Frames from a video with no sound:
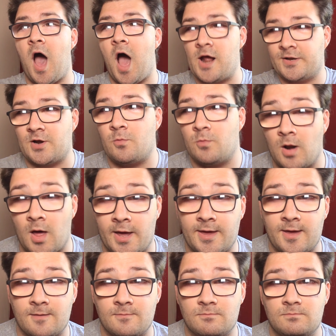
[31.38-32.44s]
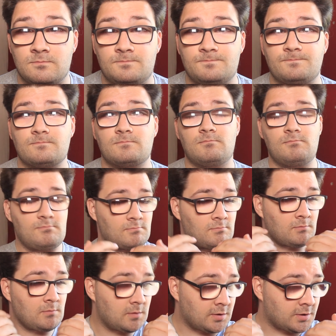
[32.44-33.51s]
I don't like it.
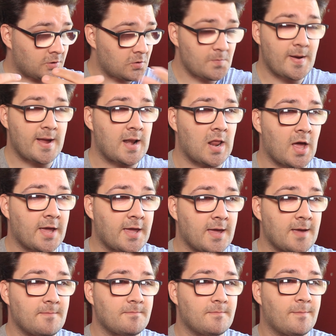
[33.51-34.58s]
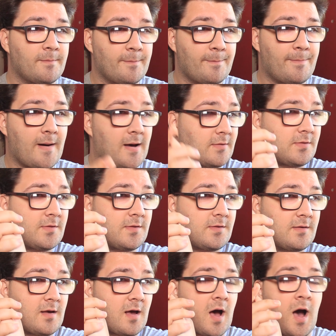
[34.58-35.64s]
You may like it, but
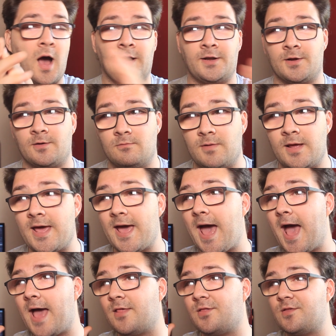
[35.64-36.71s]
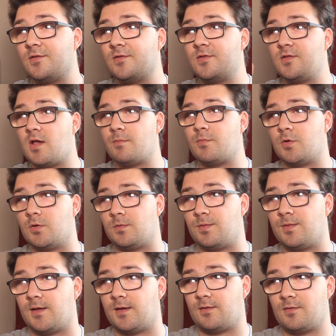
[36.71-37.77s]
I don't. It has some good
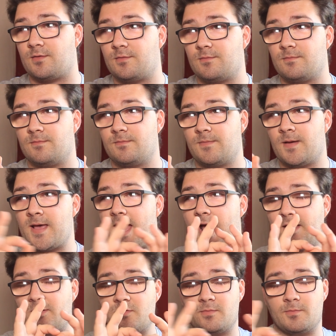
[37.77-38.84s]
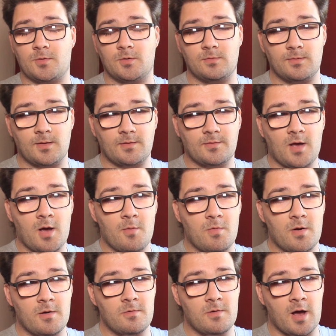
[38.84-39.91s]
things. It has some good things. I
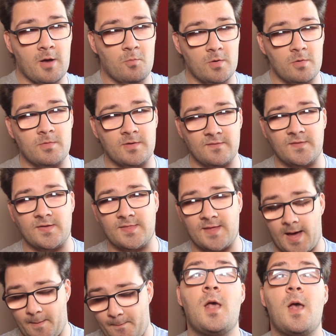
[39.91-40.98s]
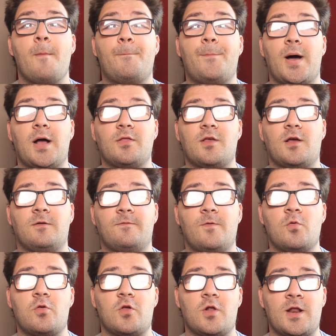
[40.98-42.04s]
will give it that. But
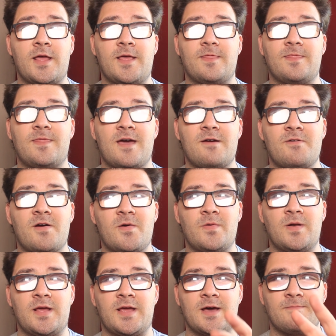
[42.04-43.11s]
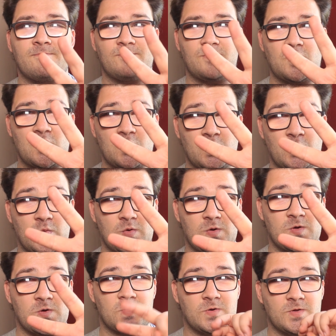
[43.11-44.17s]
unfortunately, there are only two
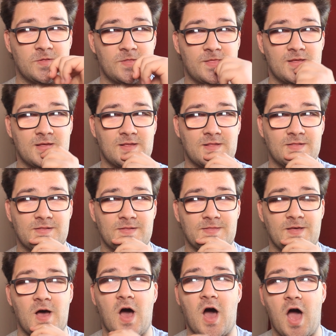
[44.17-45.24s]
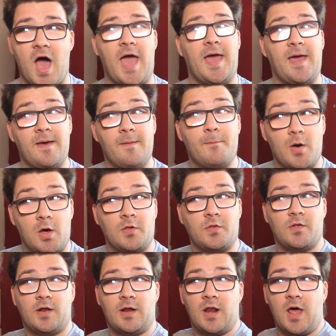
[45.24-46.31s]
good things that I
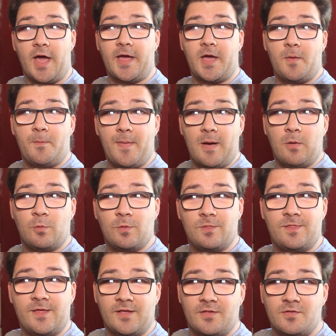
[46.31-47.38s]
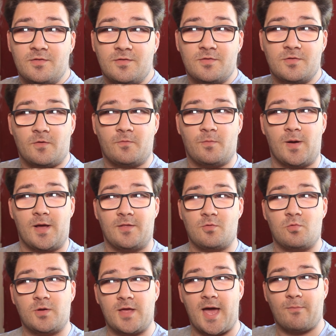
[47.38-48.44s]
personally like about this software. It's
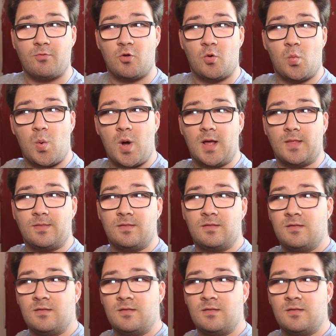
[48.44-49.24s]
called Capture One.